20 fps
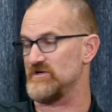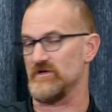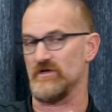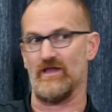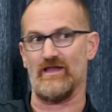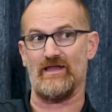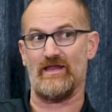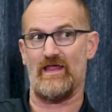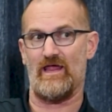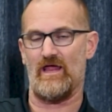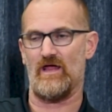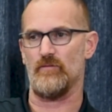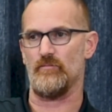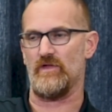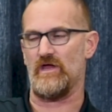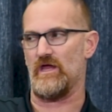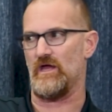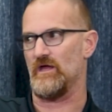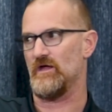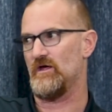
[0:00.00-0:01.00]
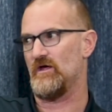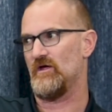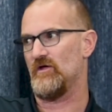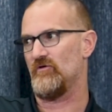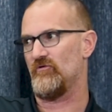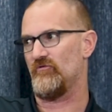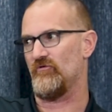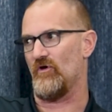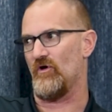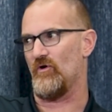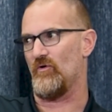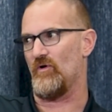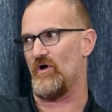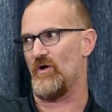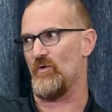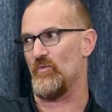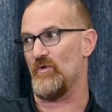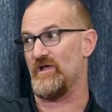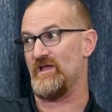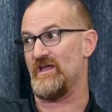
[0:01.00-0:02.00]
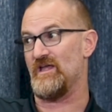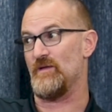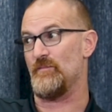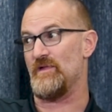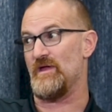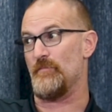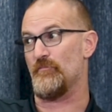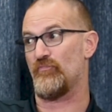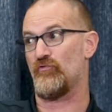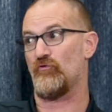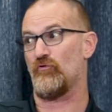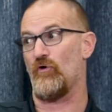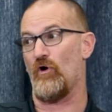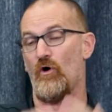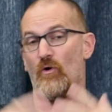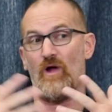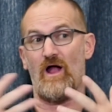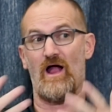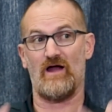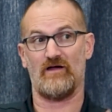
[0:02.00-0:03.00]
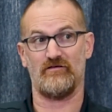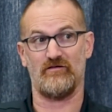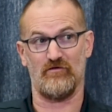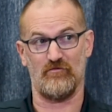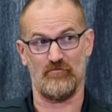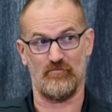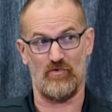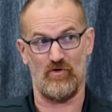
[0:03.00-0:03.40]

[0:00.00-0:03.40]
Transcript: and can't be. So we need to be proactive,